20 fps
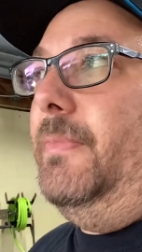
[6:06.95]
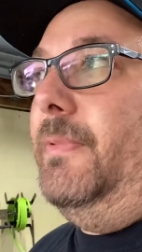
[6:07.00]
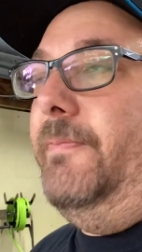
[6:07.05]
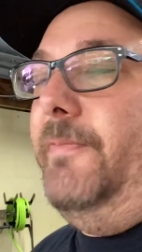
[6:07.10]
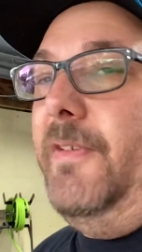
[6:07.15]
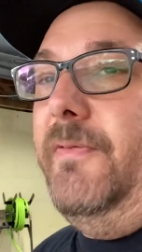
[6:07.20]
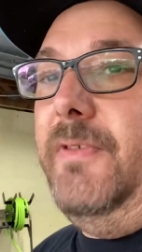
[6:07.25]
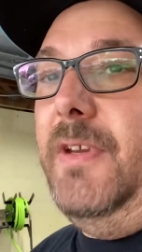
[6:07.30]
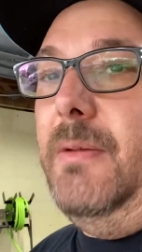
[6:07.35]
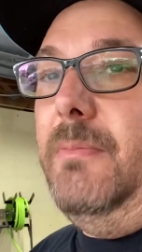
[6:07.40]

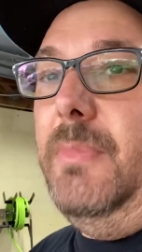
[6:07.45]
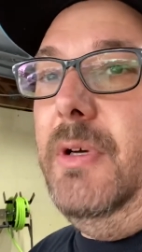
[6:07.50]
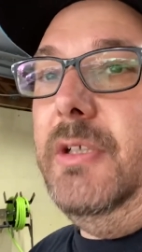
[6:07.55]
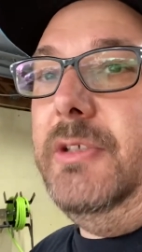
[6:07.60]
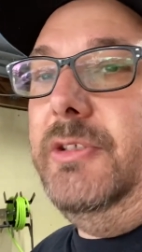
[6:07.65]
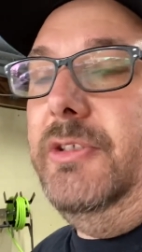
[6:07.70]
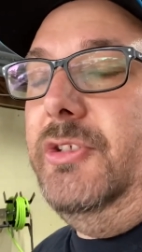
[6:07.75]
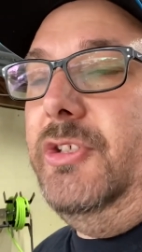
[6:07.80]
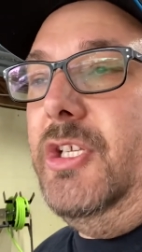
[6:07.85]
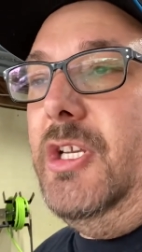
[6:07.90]
15
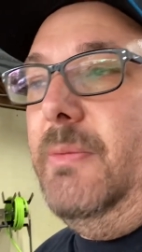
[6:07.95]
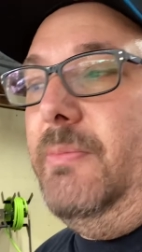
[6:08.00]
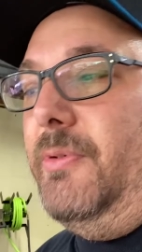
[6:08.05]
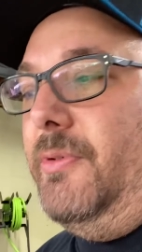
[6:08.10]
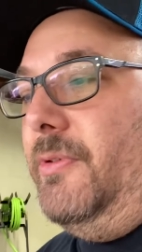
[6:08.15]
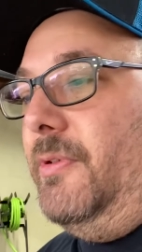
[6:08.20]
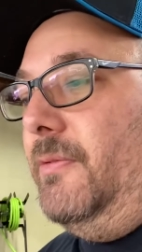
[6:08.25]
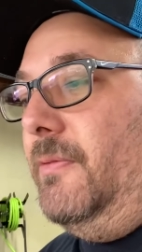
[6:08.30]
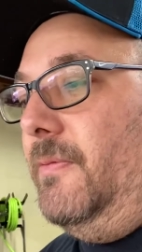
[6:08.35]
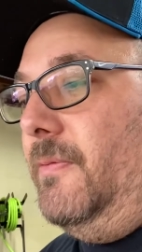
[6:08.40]
bucks is
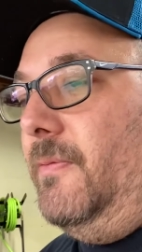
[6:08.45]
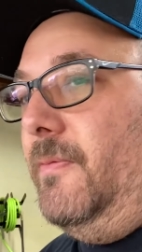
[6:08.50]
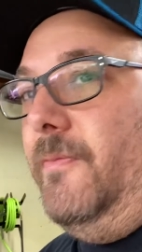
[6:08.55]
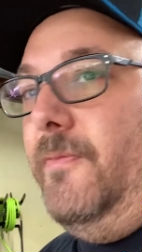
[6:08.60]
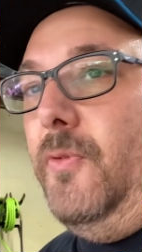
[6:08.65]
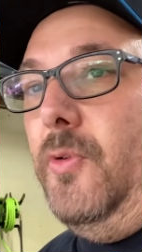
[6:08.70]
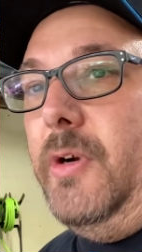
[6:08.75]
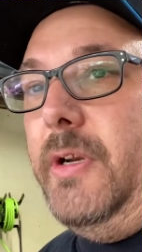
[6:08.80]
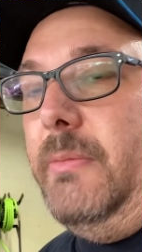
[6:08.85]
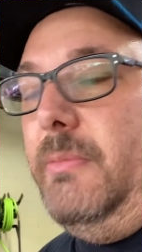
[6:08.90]
cheaper than
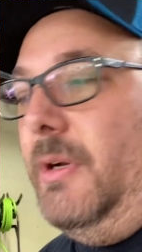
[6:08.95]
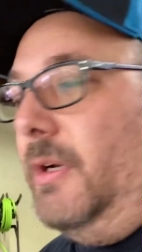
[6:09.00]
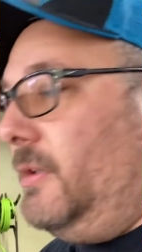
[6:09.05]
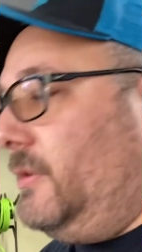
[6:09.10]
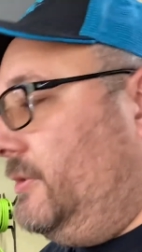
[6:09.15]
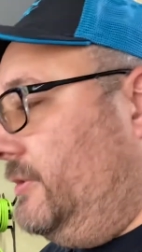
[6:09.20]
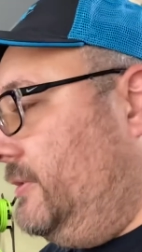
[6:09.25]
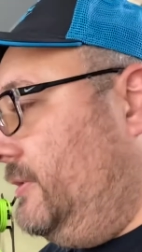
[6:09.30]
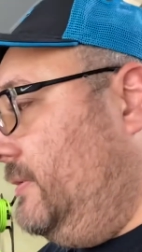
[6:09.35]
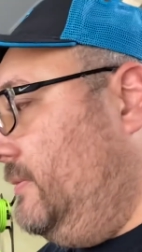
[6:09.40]
40
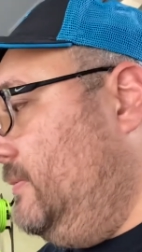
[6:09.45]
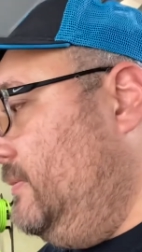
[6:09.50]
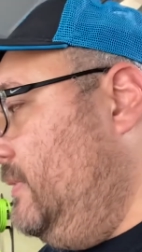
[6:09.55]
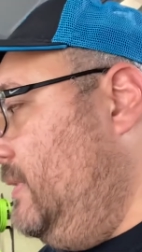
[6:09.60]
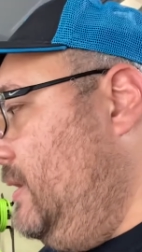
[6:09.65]
bucks. So,